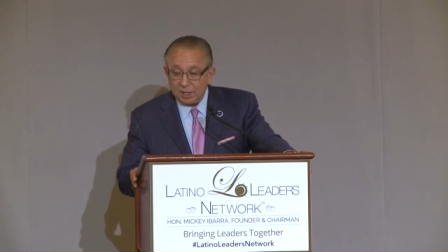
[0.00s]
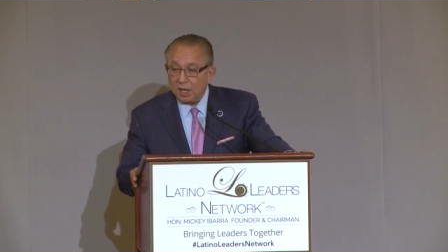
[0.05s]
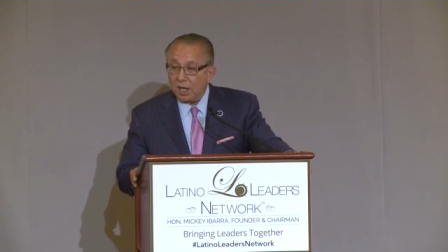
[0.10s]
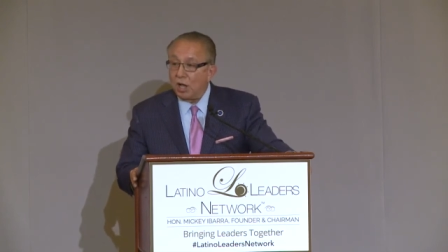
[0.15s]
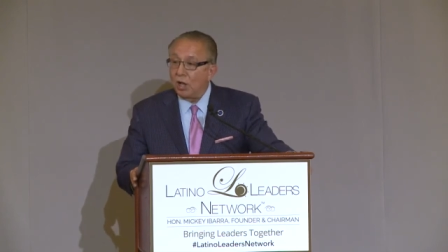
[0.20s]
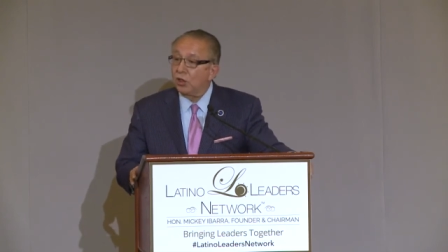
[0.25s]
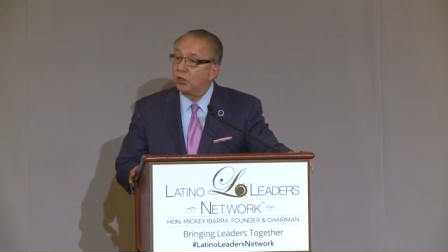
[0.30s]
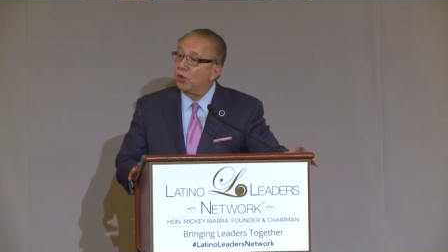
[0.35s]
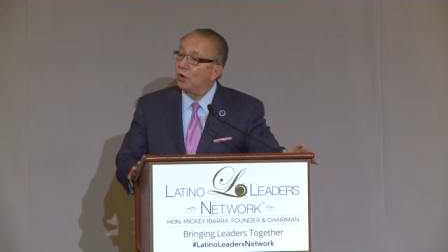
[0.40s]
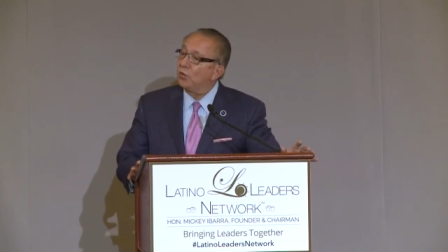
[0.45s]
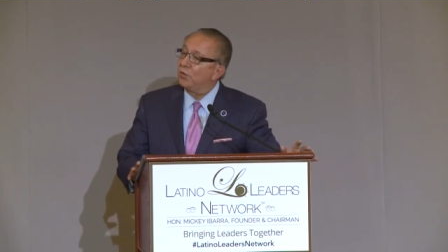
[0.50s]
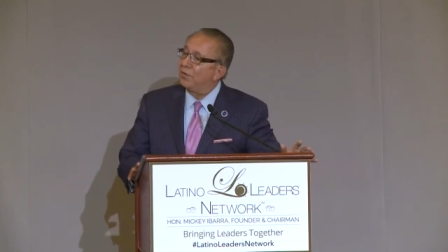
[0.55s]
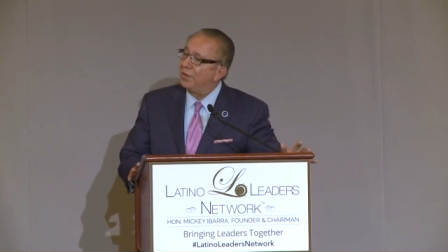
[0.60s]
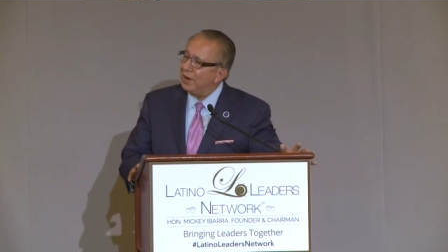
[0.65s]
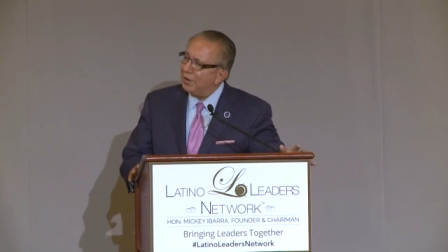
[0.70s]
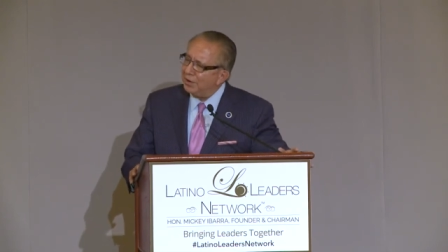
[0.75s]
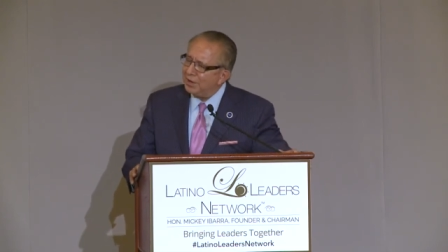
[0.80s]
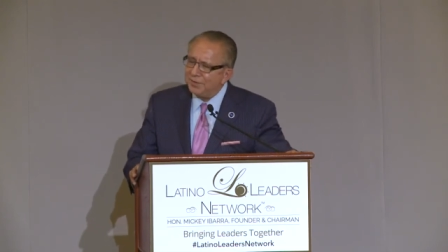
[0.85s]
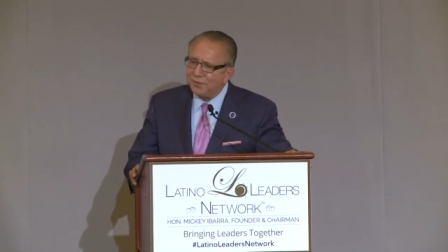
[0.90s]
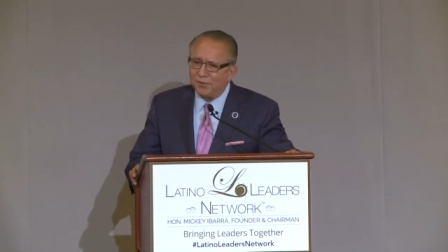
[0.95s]
Although
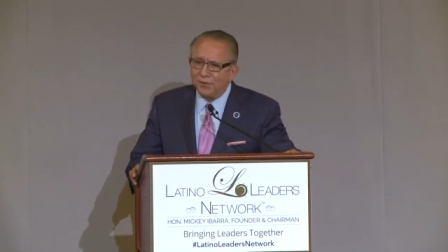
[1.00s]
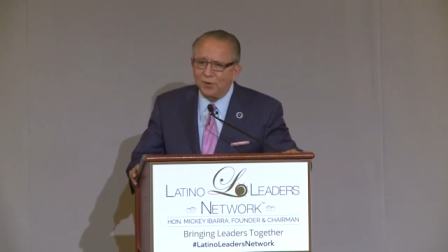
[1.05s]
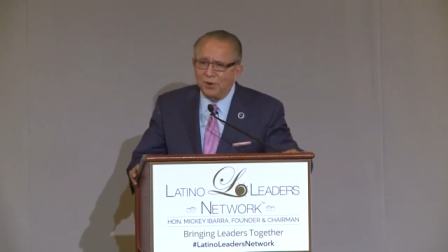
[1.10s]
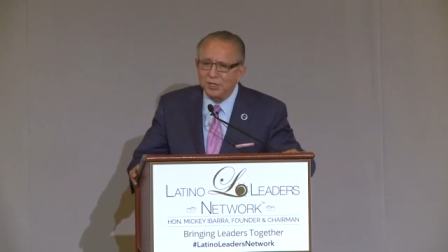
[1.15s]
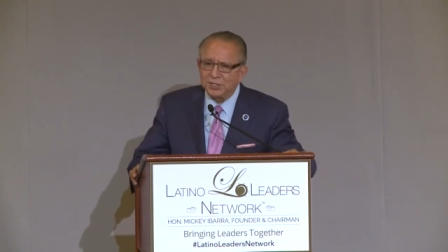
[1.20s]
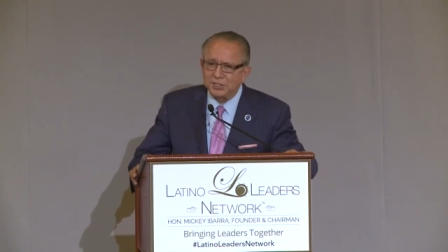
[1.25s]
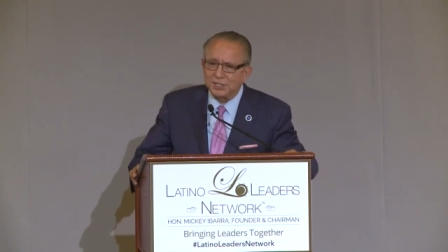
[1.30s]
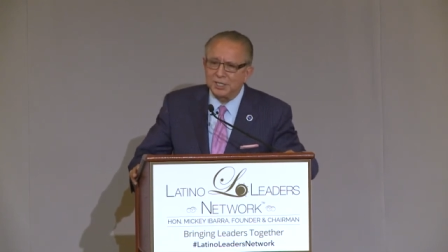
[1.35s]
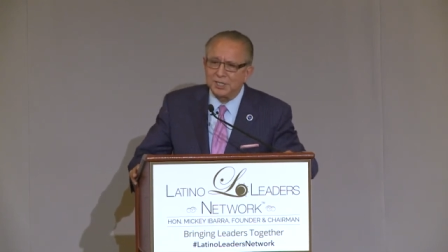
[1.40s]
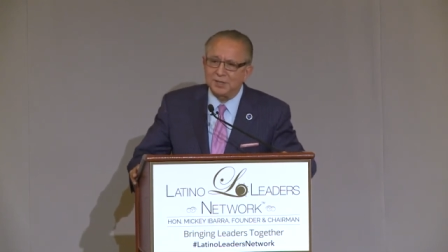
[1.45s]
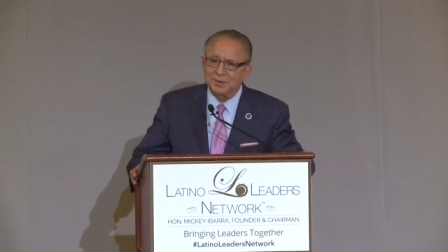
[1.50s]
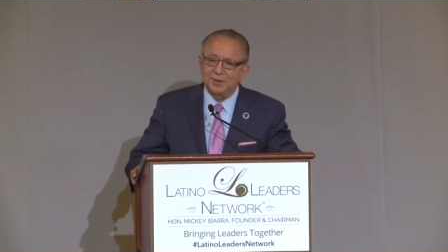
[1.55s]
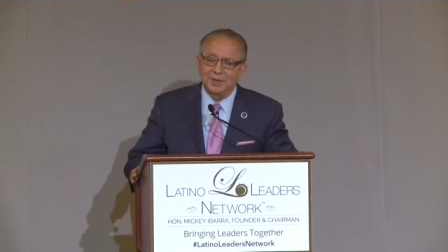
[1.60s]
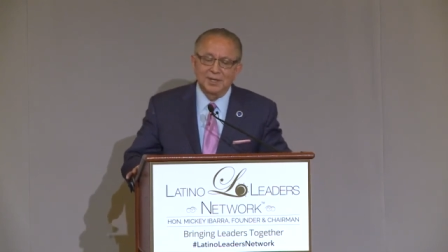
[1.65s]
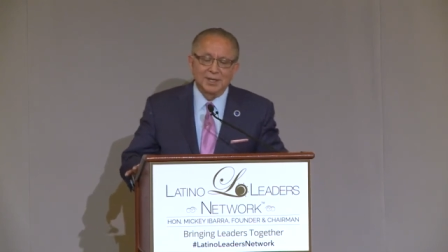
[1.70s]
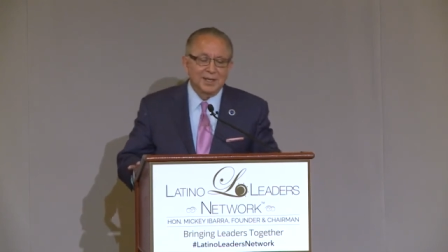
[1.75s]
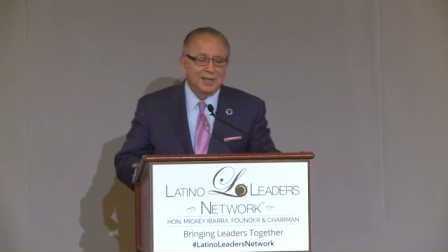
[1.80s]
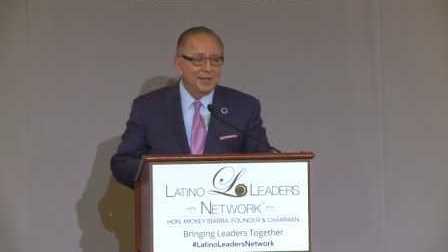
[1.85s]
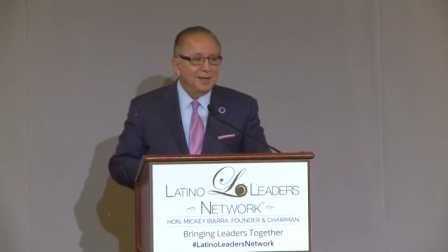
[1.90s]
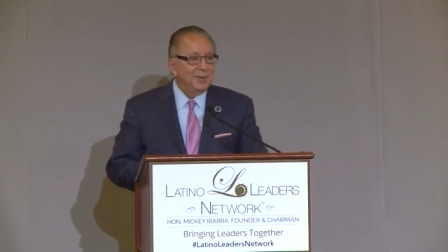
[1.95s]
very fortunate
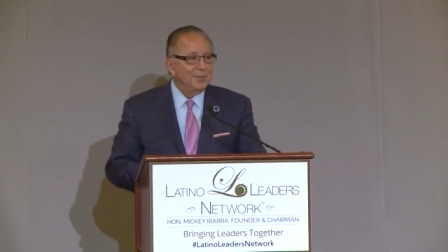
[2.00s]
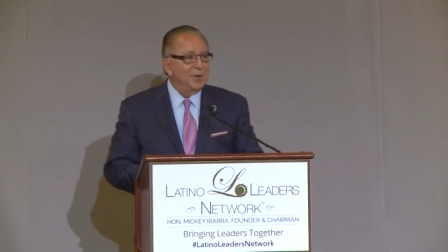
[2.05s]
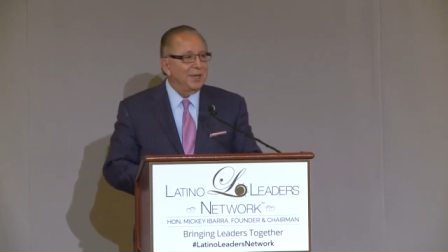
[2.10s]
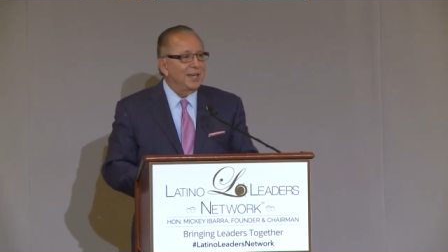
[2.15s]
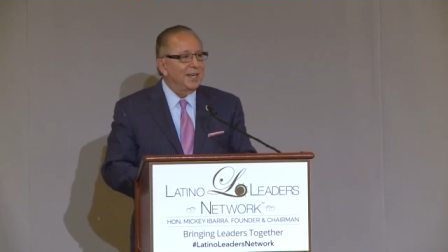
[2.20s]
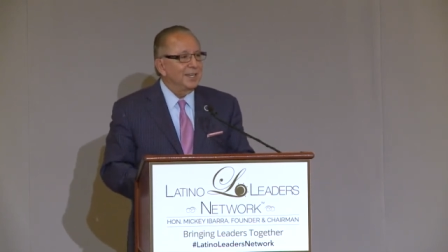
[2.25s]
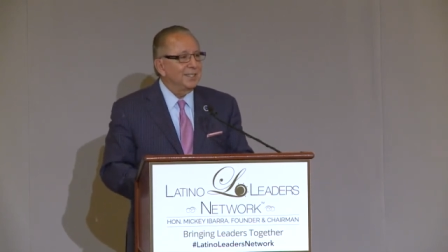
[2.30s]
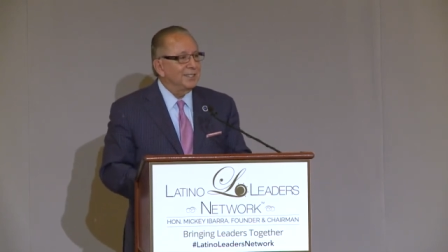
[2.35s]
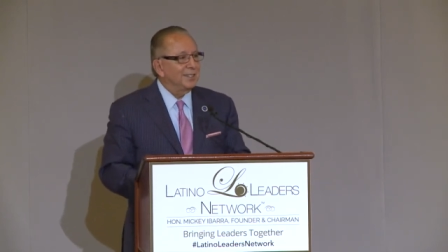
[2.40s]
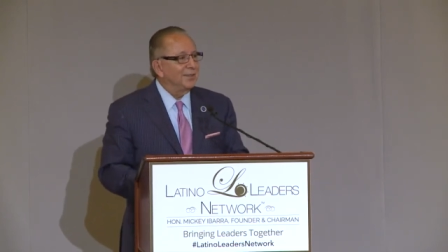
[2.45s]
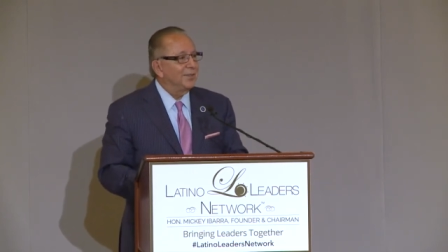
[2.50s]
because